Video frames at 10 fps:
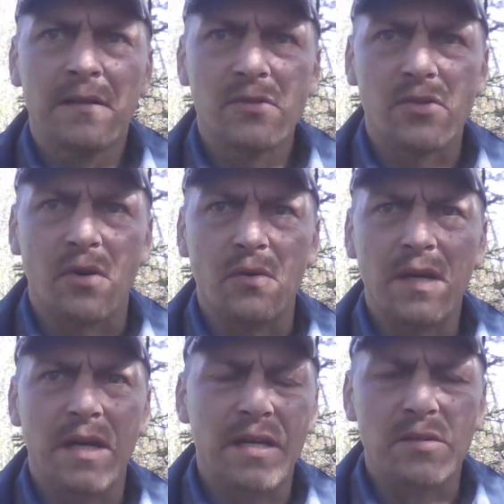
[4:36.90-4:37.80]
So
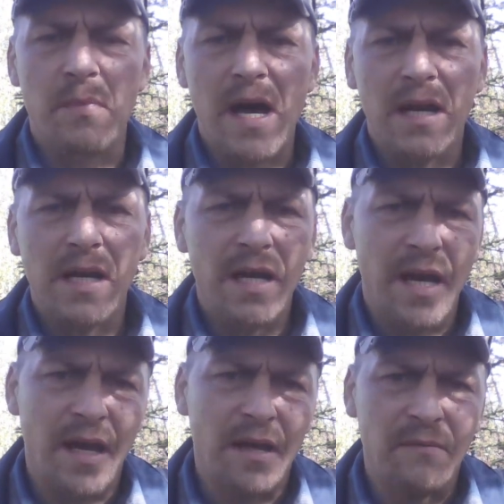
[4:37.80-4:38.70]
he gets back,
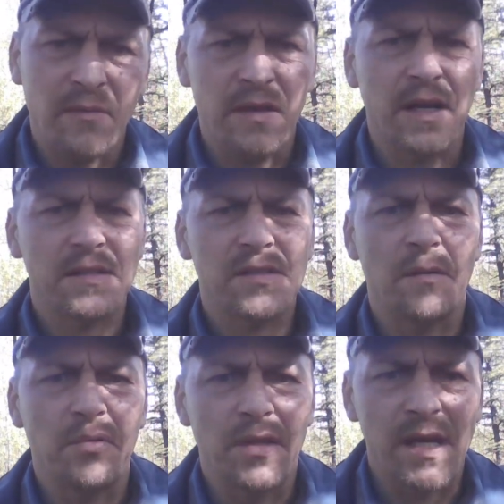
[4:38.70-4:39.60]
and for the next
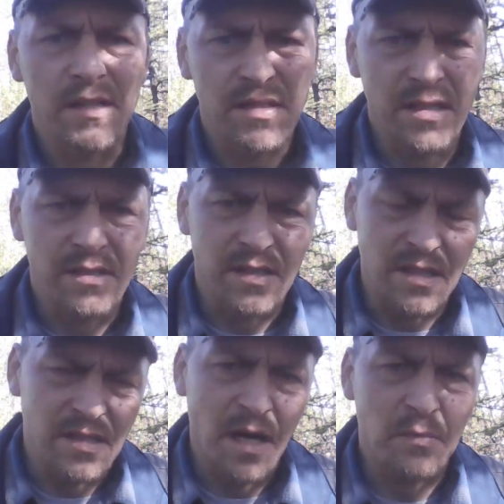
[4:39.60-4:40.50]
couple days, he's
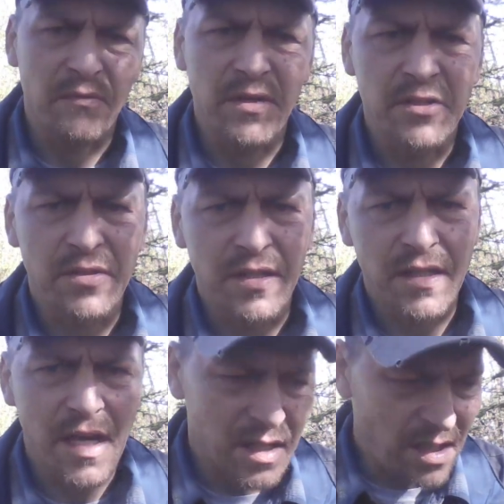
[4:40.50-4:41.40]
he's hyper vigilant.
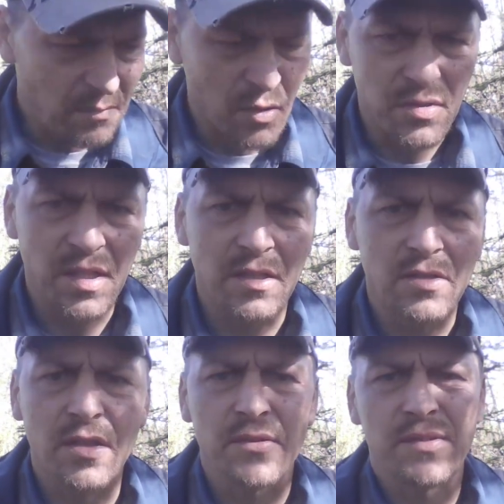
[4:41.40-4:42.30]
Hey, keep those kids
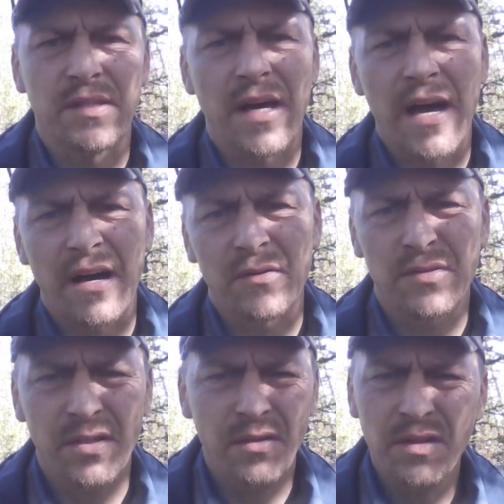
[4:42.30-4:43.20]
close to the house.
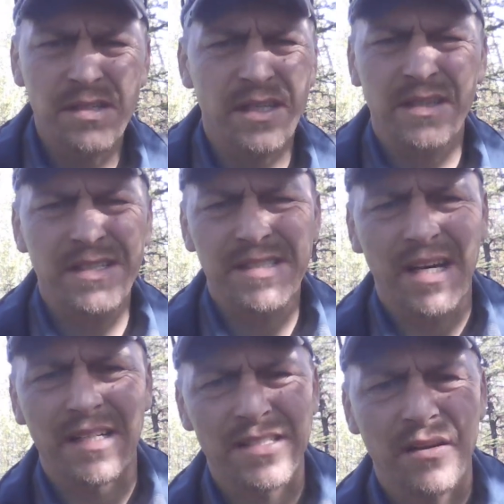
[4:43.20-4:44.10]
You know this this
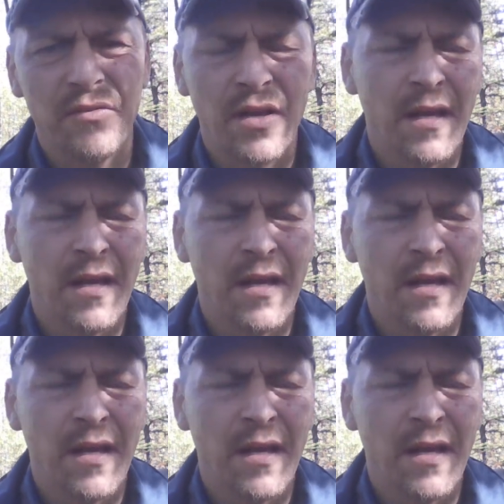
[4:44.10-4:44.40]
kind of stuff.